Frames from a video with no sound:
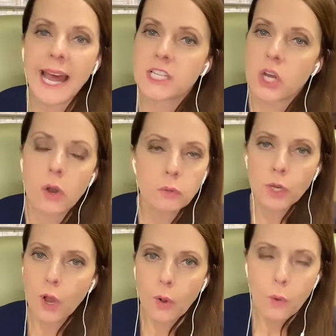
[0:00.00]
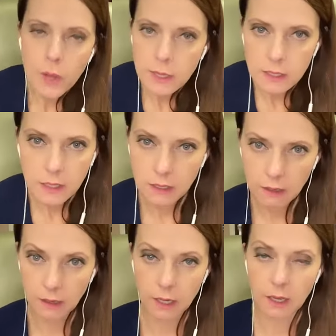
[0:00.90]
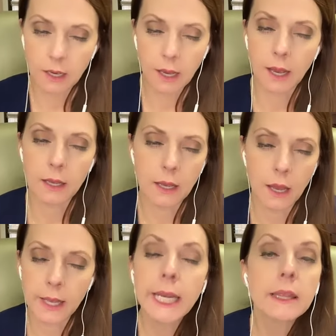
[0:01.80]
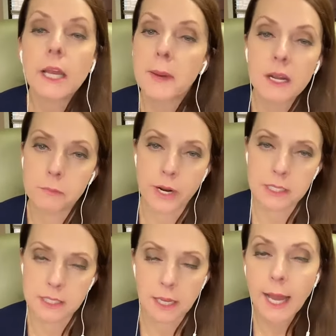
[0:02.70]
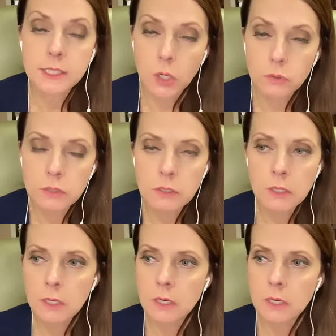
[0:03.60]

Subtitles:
And I don't know anything about it in pregnancy. I don't.